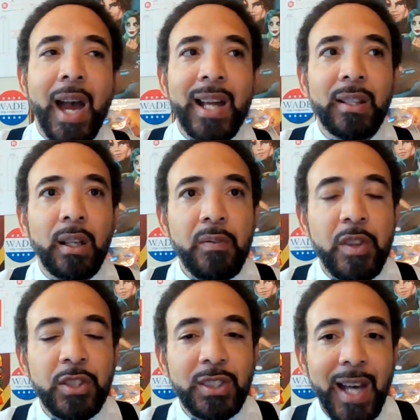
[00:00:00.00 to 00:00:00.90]
I love
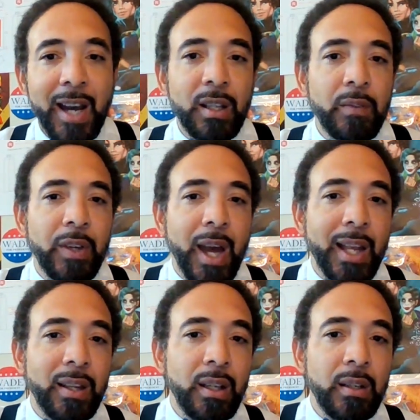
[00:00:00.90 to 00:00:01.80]
the style of it. I
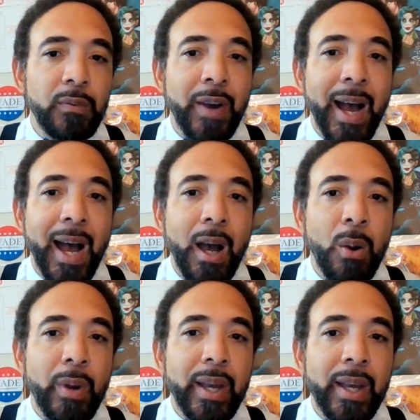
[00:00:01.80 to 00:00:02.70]
love
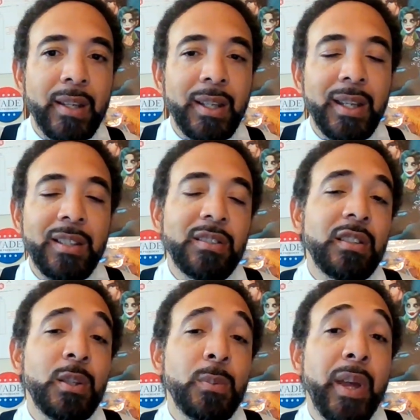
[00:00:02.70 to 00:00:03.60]
how it
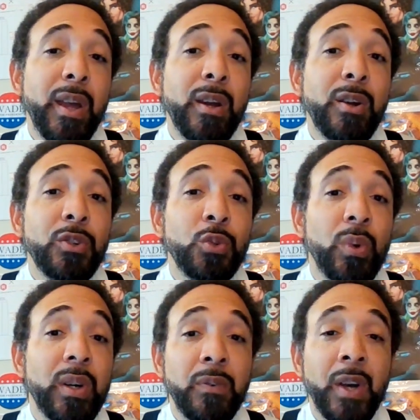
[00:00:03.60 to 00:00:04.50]
easily pairs
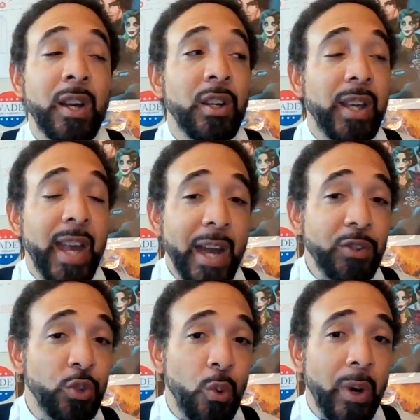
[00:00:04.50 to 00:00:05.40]
with
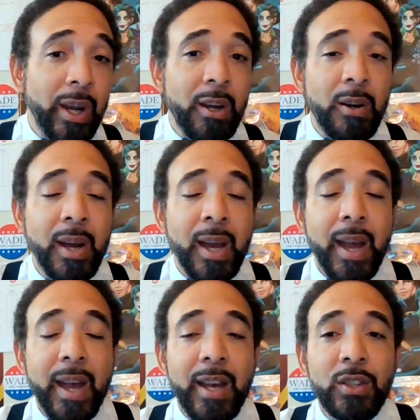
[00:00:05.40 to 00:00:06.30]
casual wear
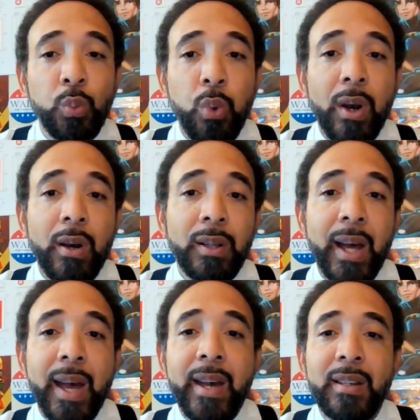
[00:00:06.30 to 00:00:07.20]
as well
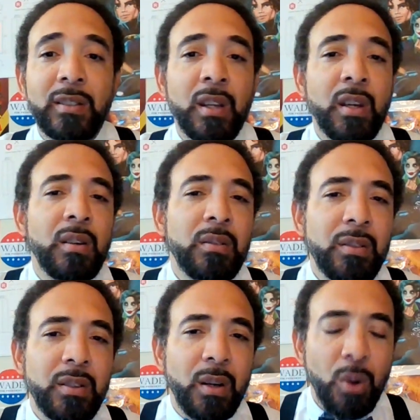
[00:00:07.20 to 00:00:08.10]
as,
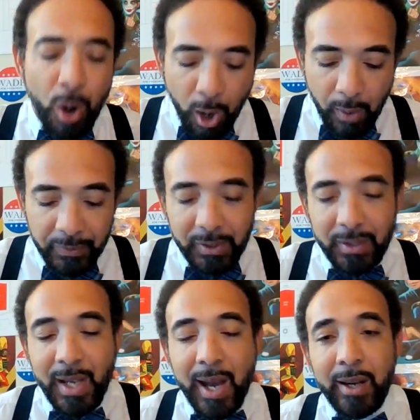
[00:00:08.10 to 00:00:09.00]
office
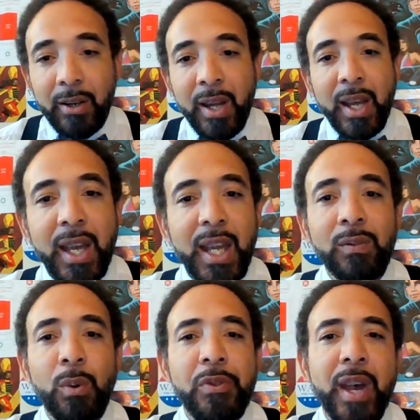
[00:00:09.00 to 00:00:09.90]
attire.
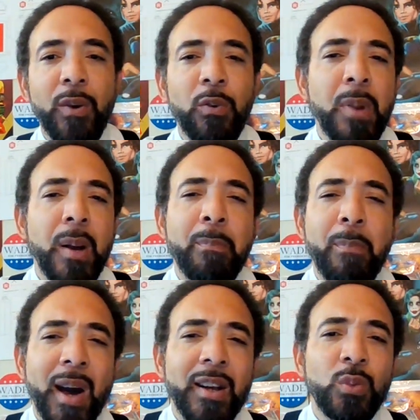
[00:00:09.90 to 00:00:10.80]
Even with that, with my
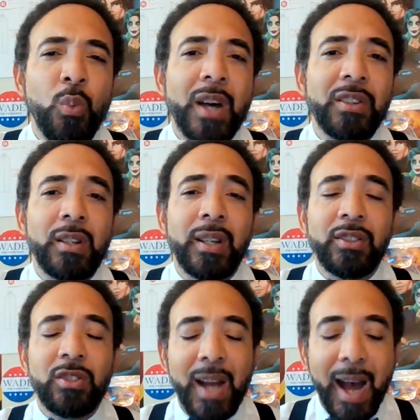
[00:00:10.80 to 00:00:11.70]
modest watch
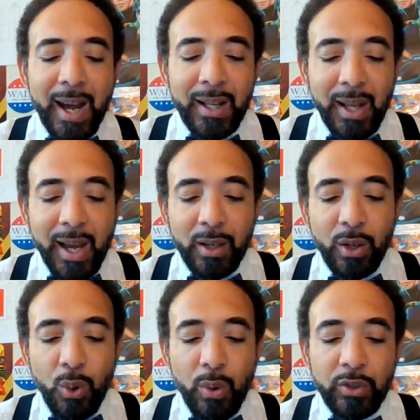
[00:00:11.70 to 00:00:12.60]
collection, I like
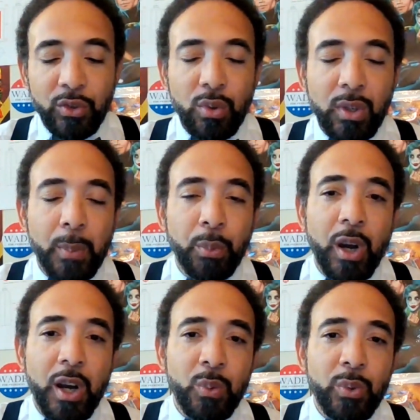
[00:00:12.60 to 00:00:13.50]
going to a couple
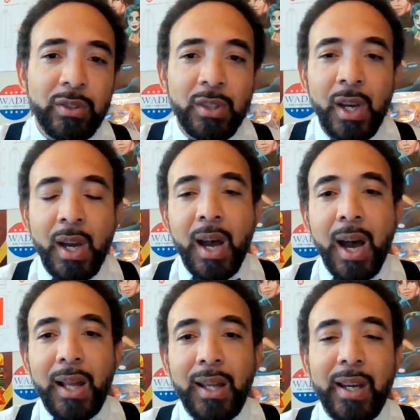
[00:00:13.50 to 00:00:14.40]
other ones.
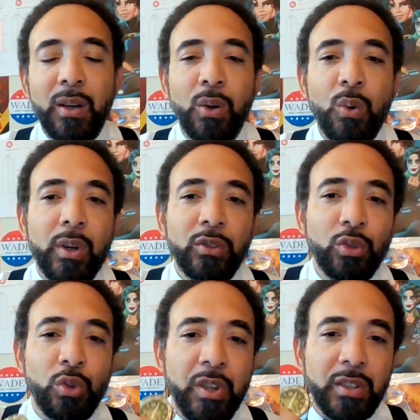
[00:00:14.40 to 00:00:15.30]
I like going
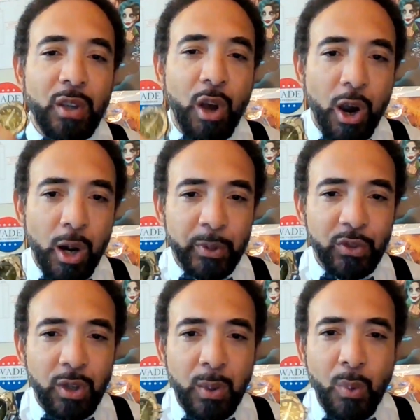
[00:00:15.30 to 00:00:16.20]
to this
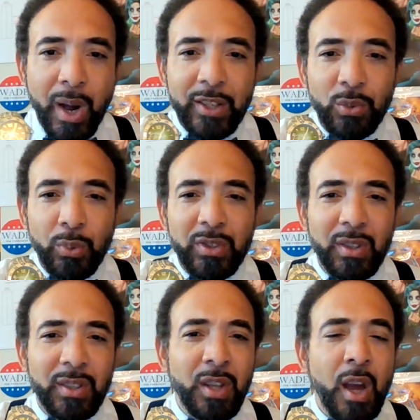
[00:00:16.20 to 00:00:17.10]
Armatron watch, which
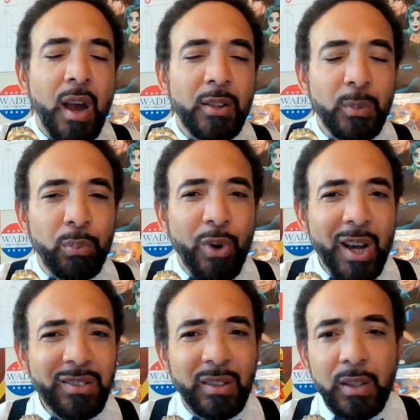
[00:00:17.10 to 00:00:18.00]
is
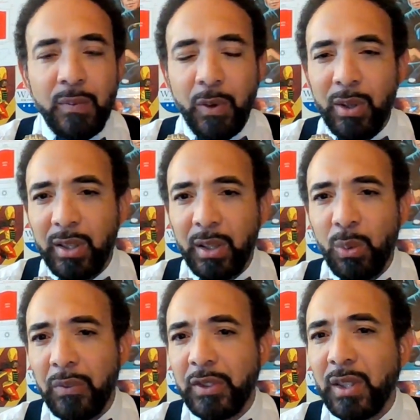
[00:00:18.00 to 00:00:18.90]
surprisingly very good
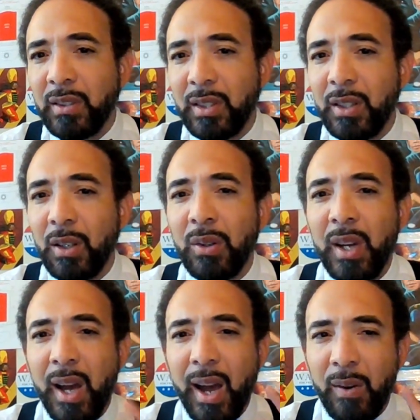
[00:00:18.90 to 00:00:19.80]
with tuxedo.
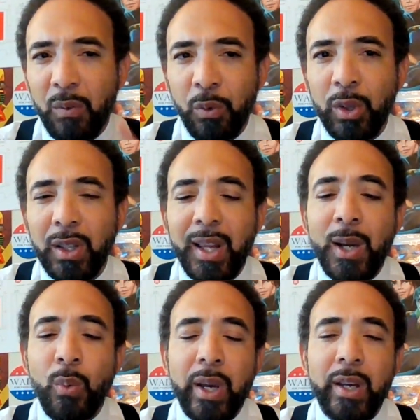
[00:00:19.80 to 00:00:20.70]
I really
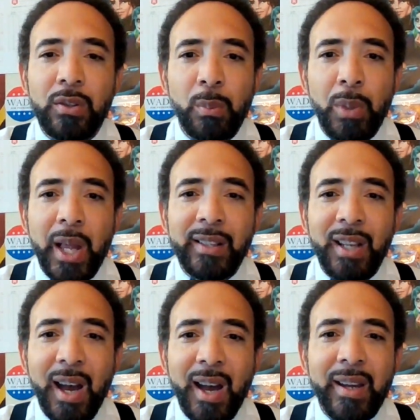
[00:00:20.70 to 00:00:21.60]
like wearing this with black
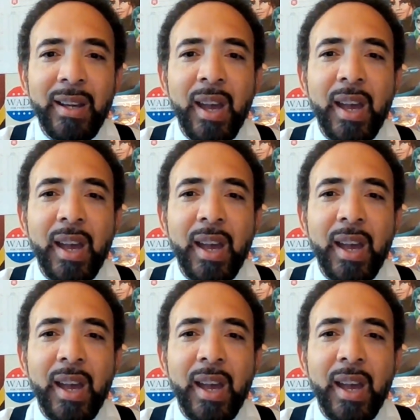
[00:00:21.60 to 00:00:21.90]
tie.